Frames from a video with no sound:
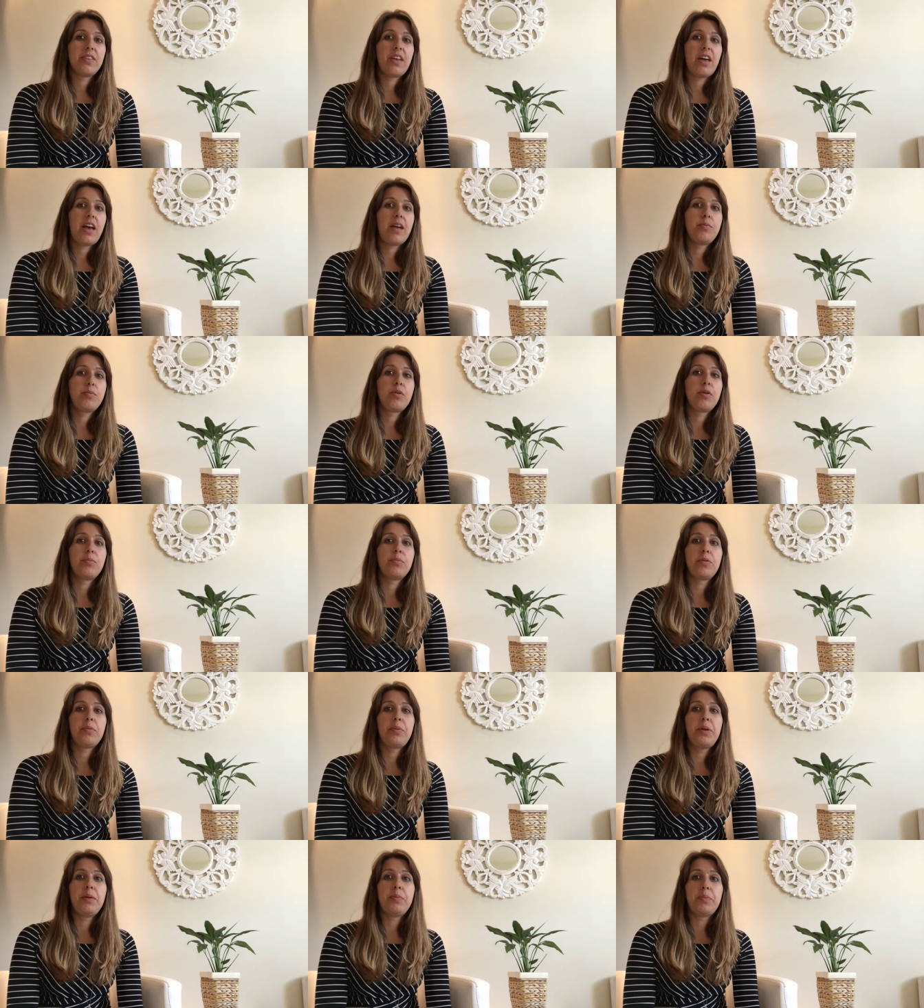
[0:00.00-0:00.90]
And more and
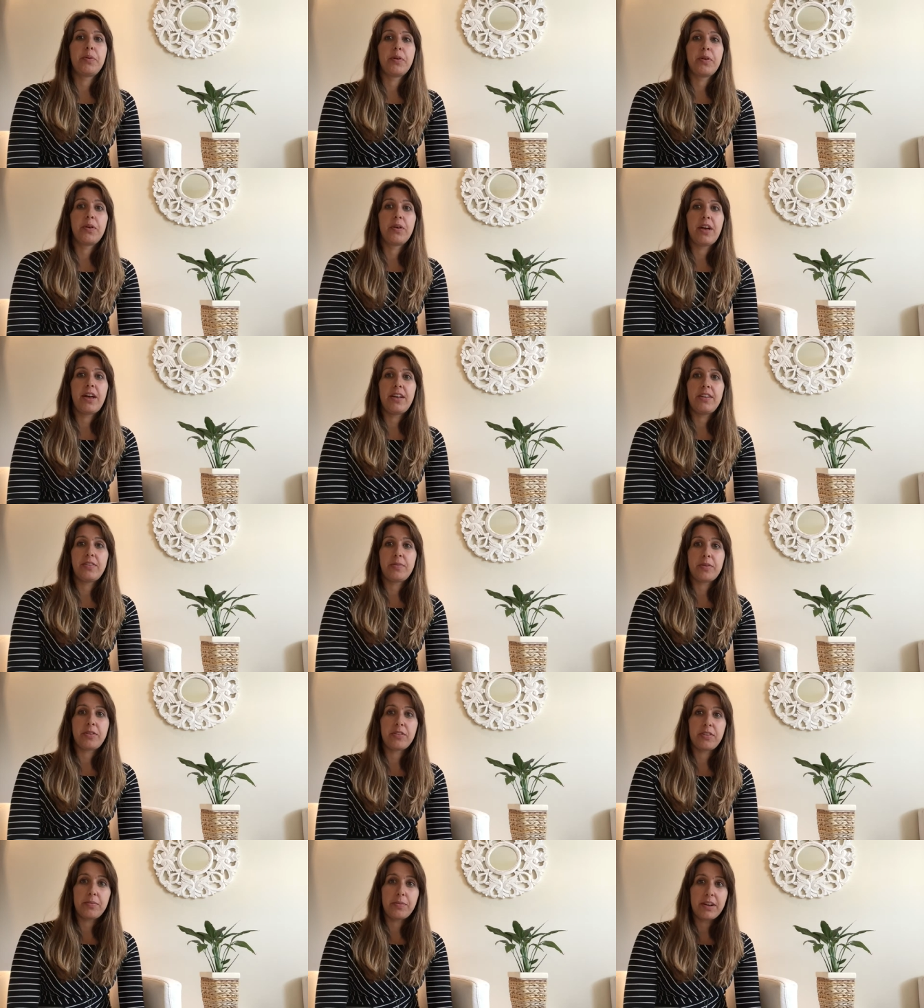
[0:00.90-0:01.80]
more people,
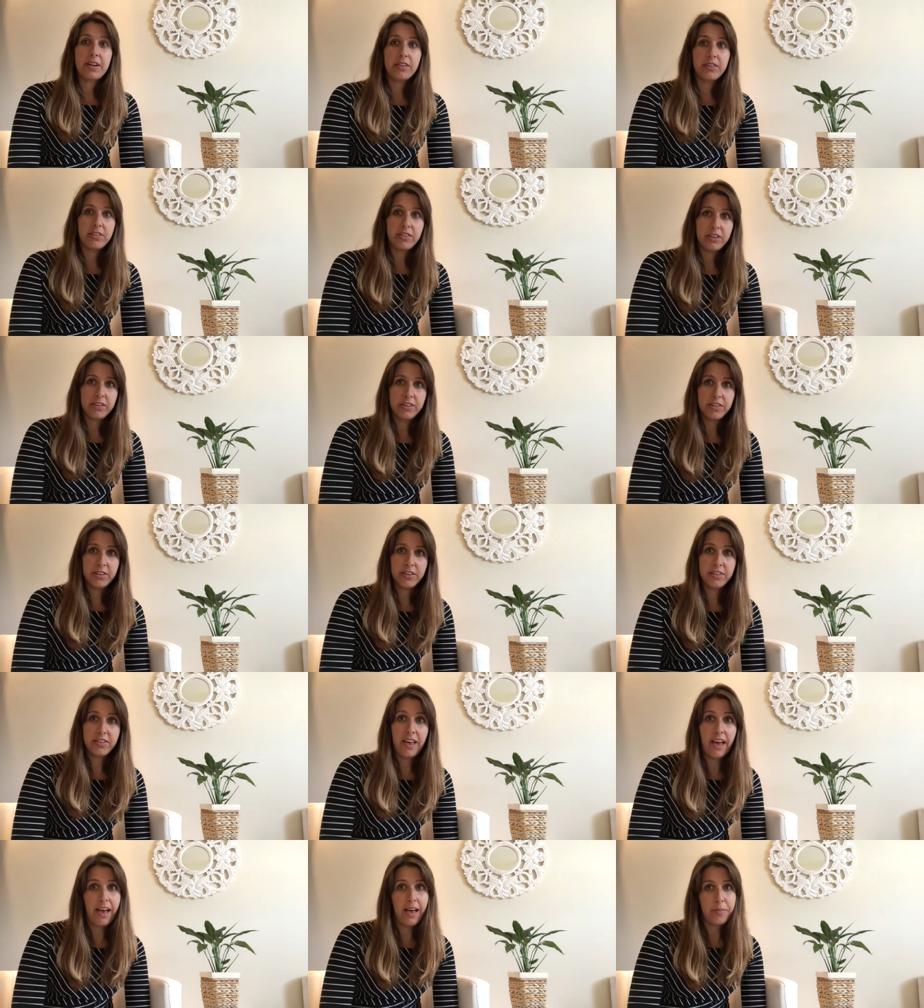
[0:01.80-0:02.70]
especially medical
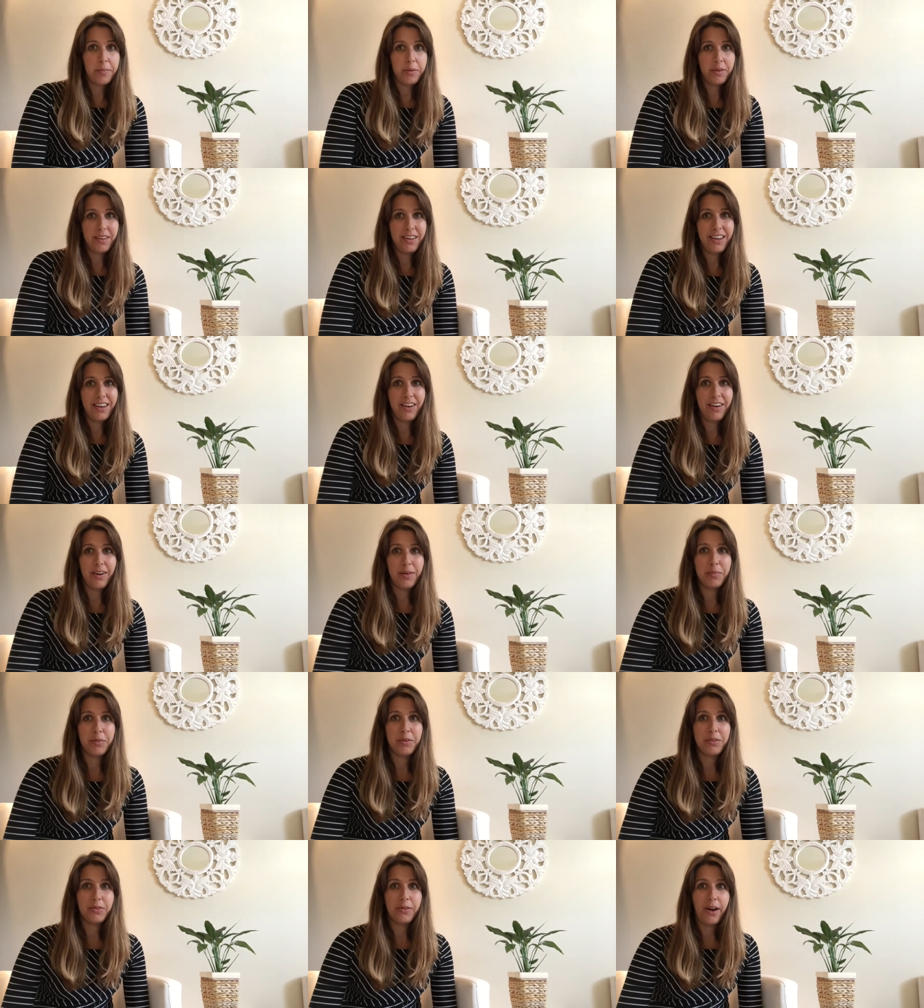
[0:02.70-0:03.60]
doctors, happily are
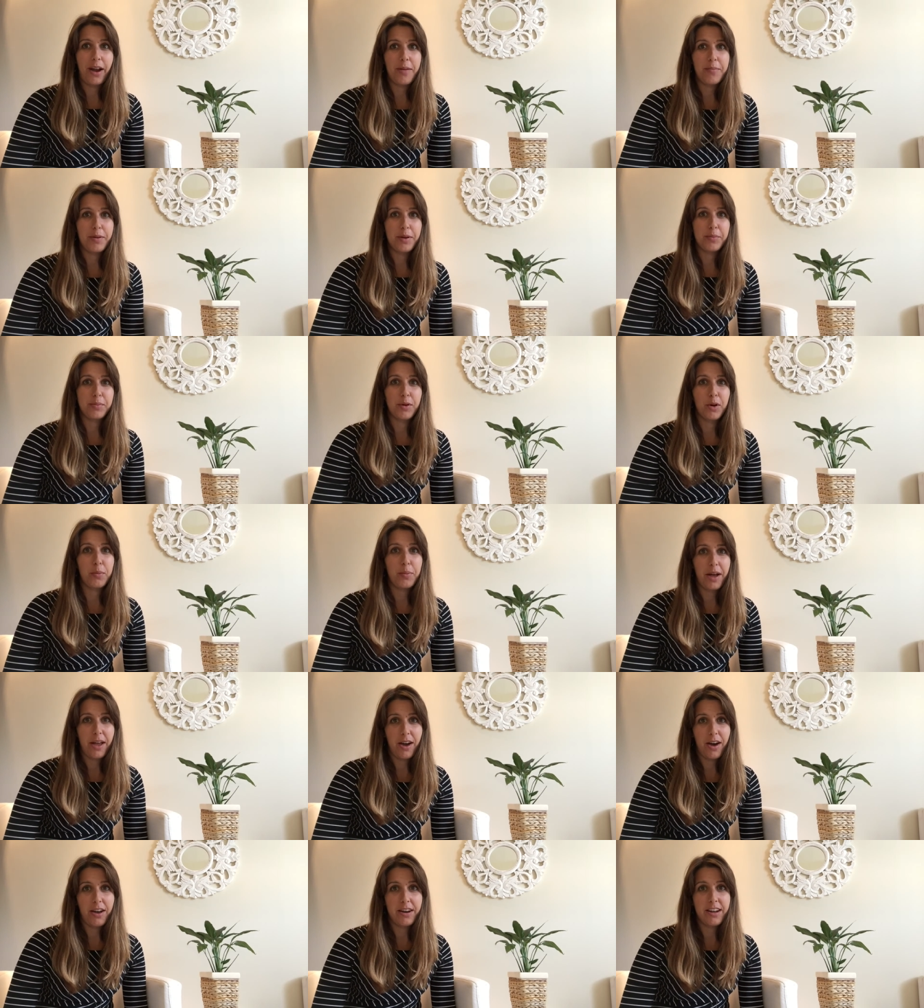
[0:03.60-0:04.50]
prescribing
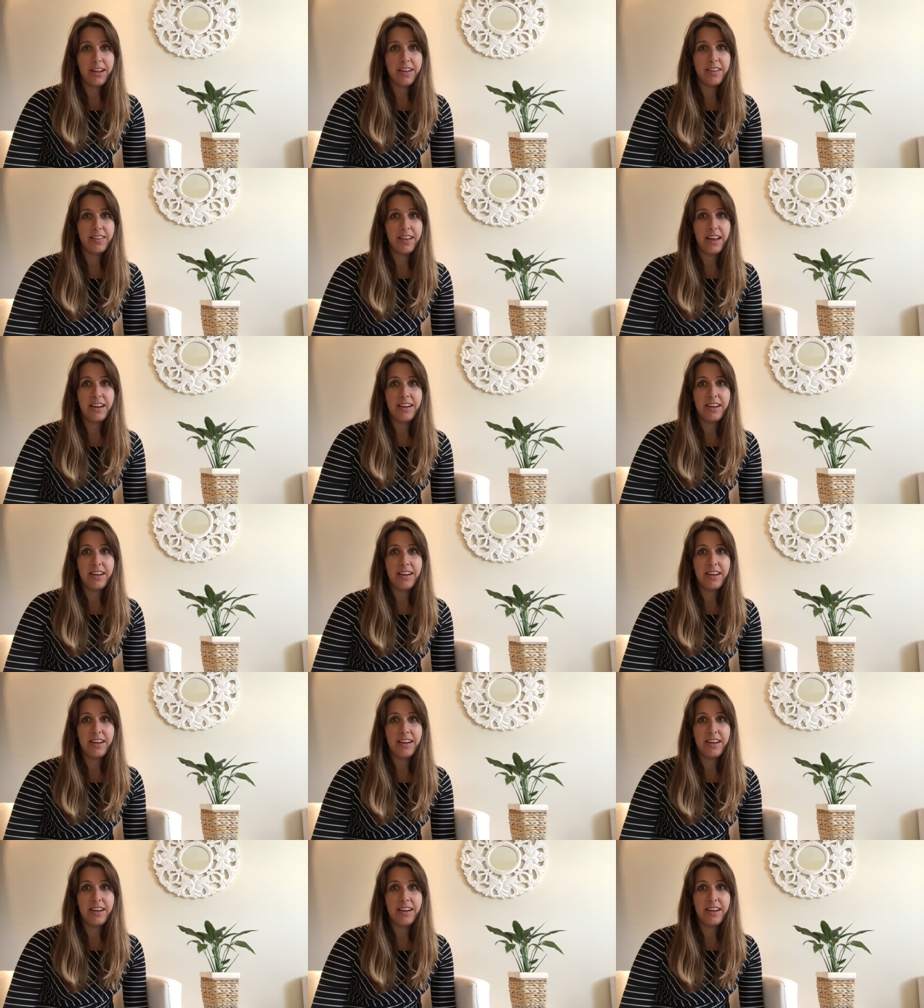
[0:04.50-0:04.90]
probiotics